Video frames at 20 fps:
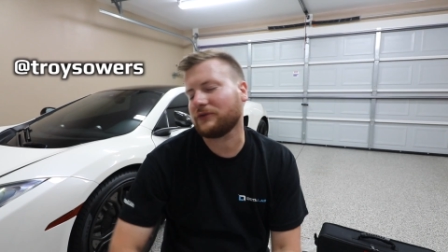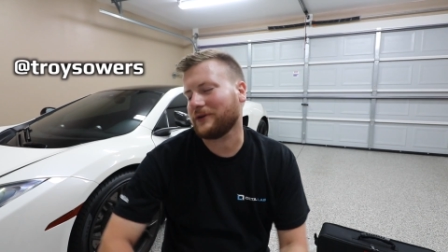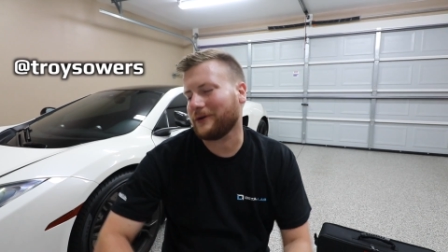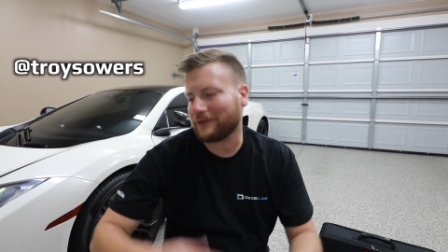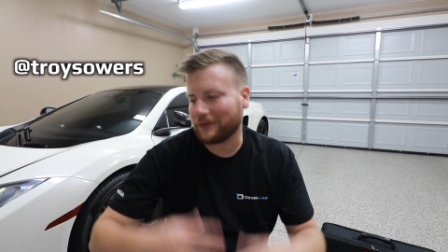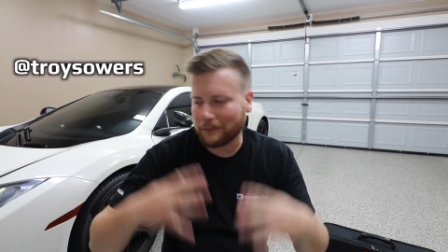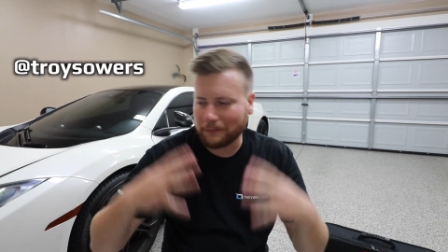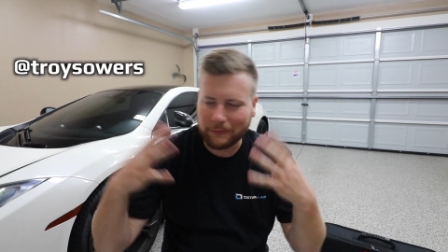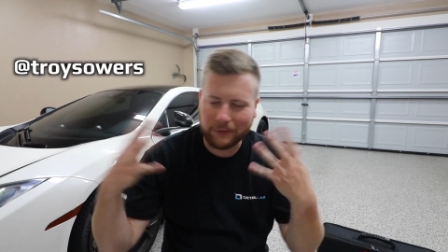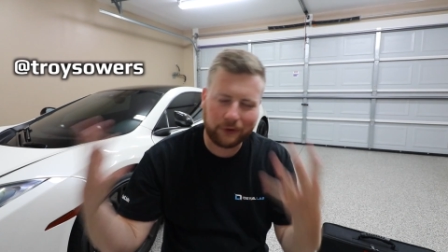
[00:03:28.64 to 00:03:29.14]

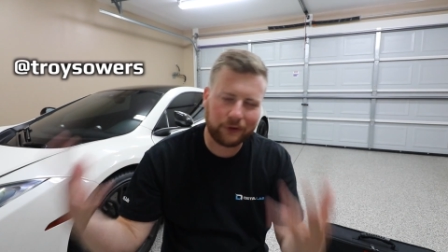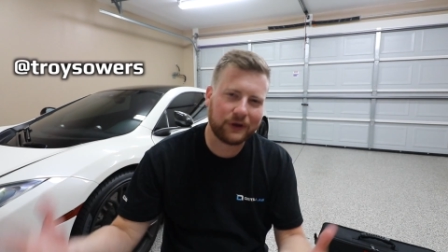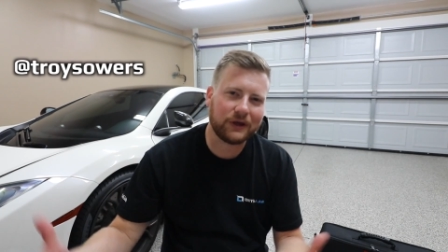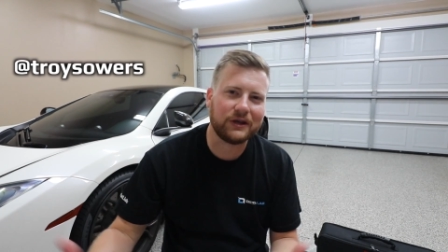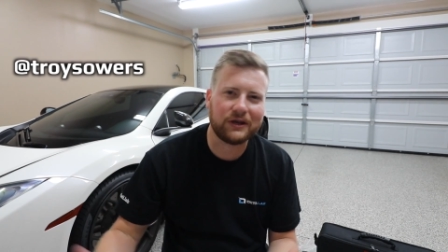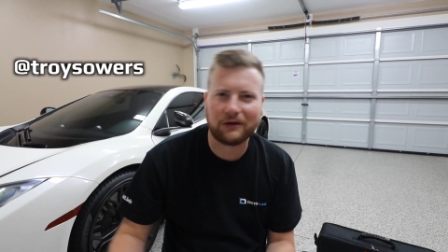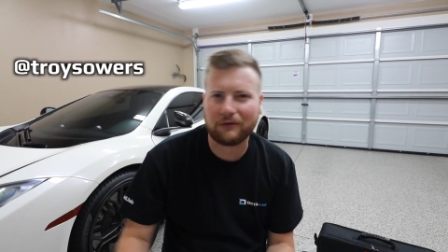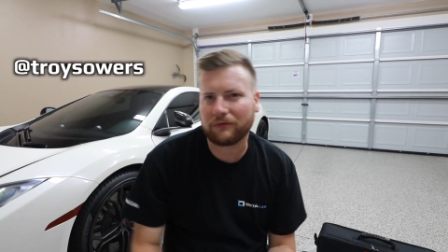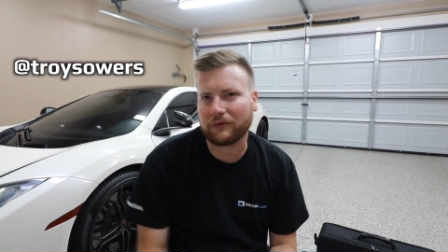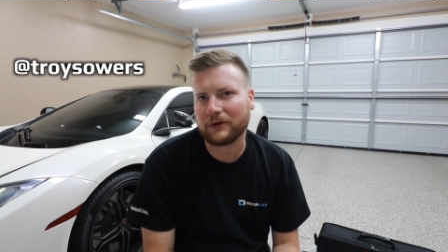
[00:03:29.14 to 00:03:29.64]
there's a
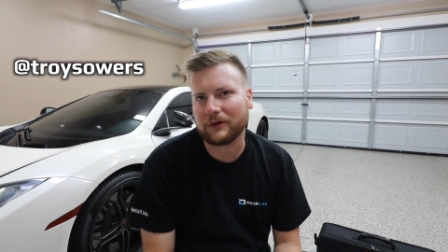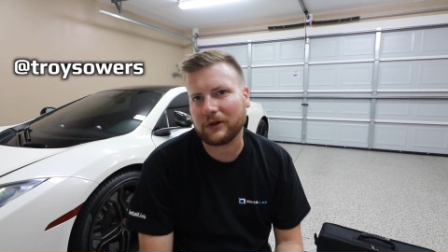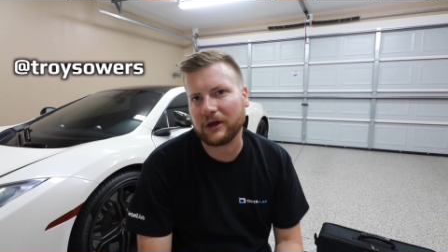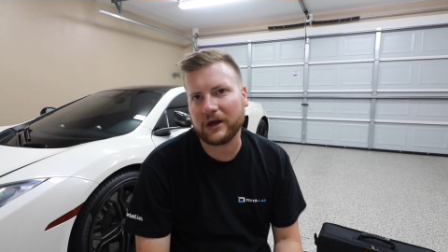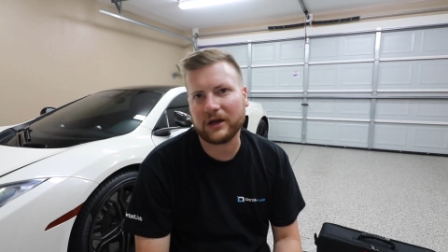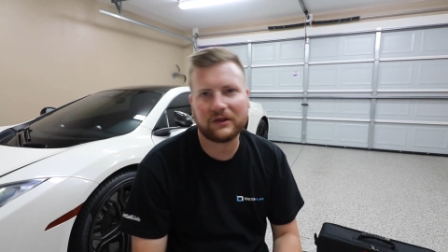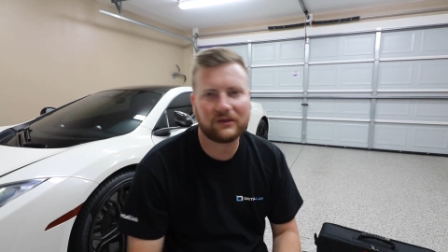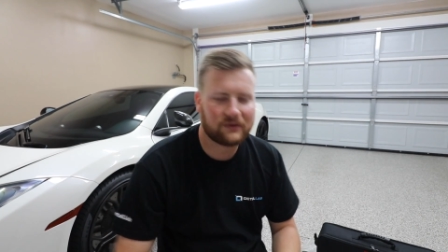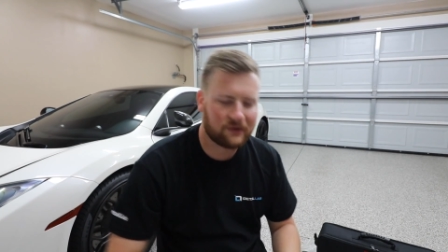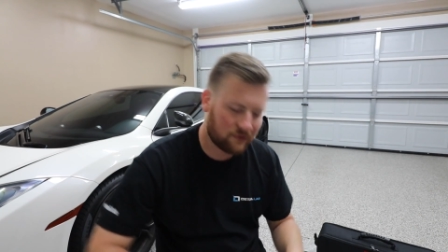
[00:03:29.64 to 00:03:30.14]
million different
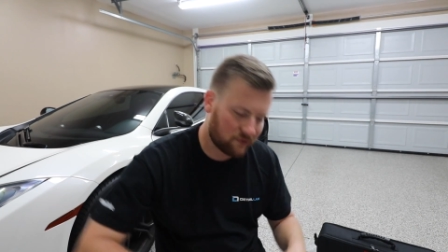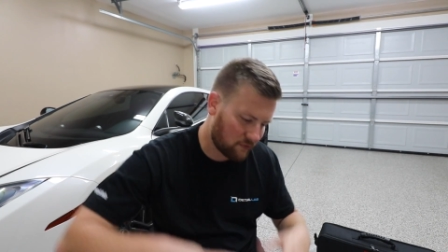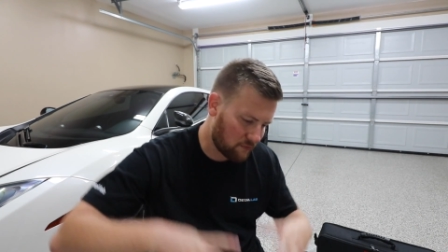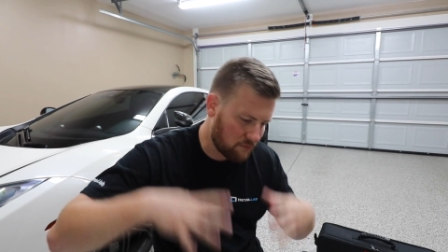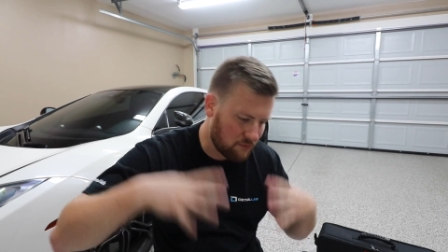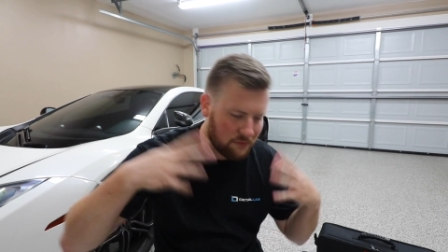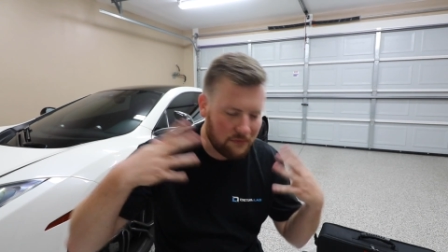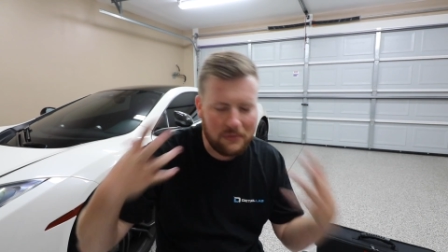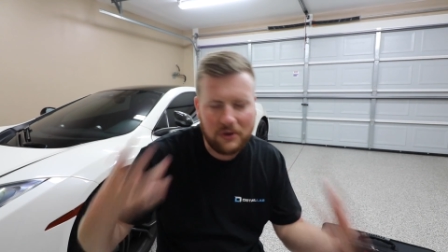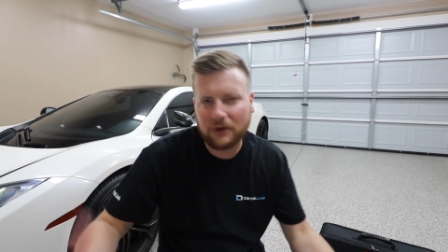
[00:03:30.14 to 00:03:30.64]
lights, there's a
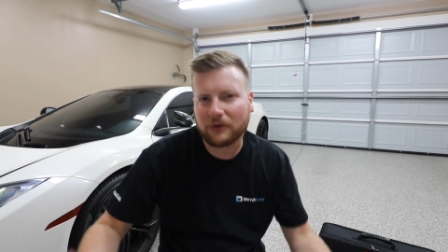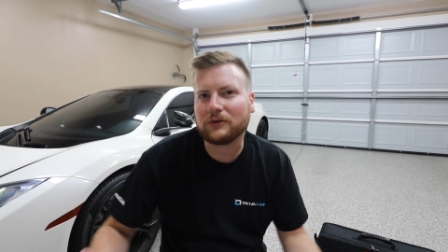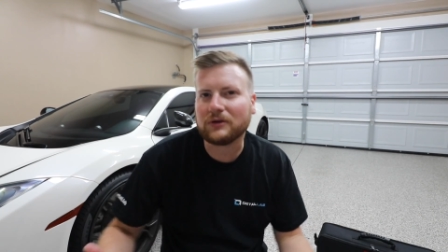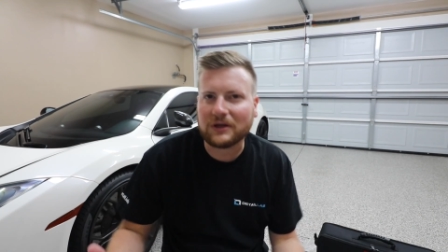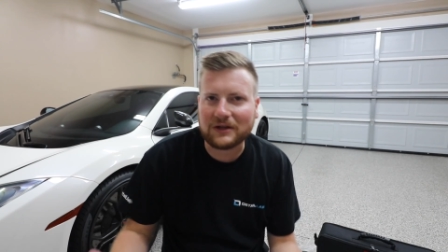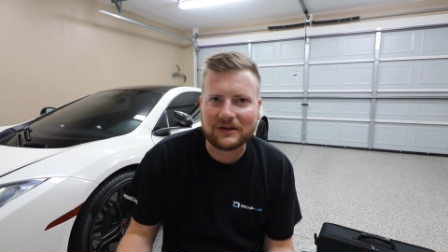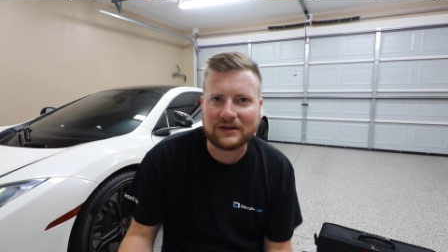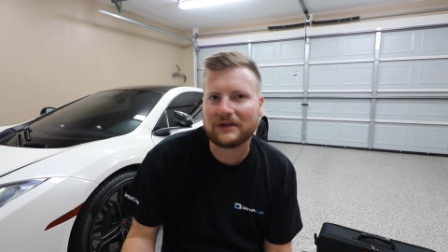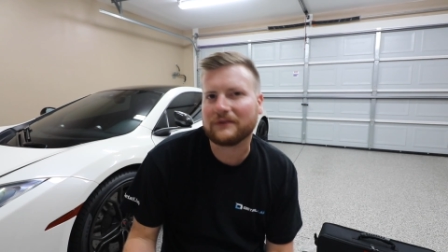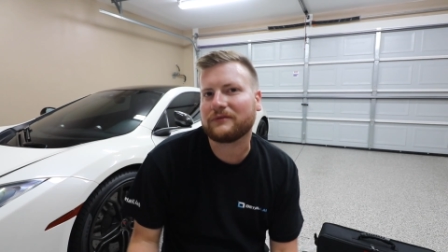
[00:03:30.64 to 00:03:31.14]

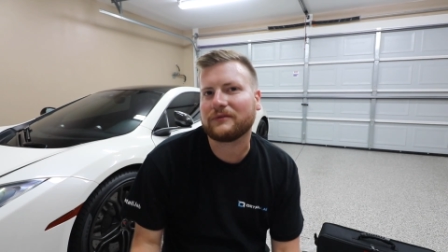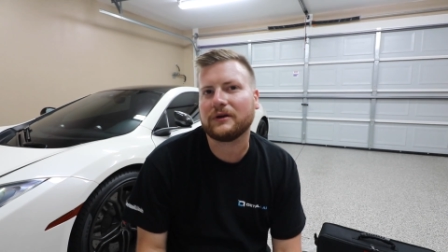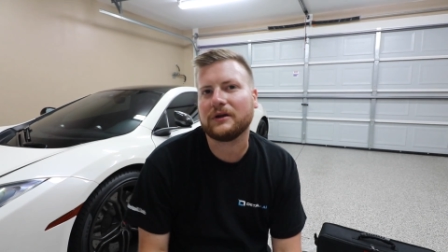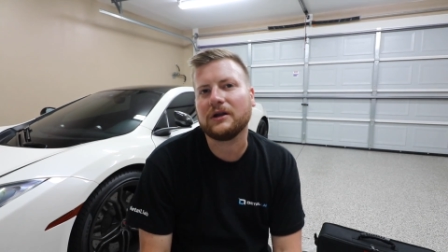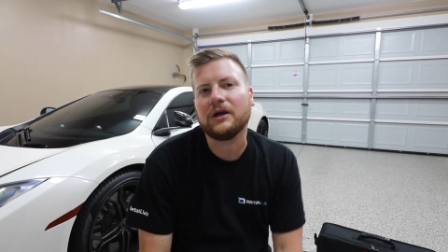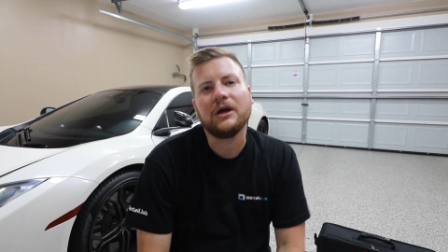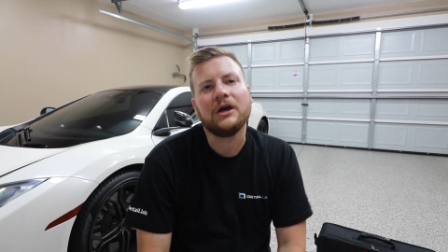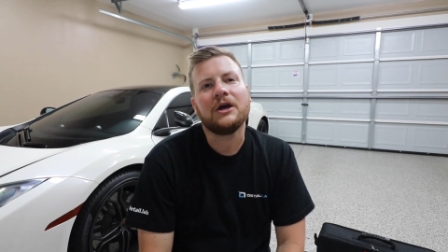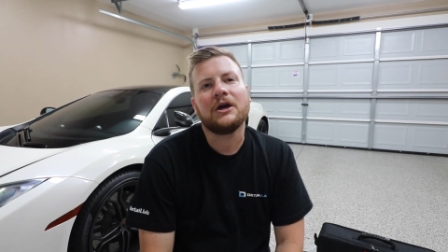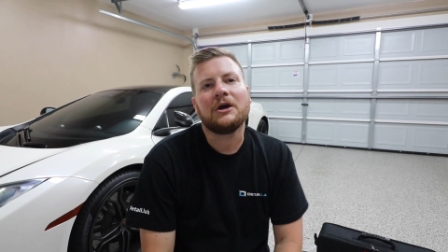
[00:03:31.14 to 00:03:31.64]
million different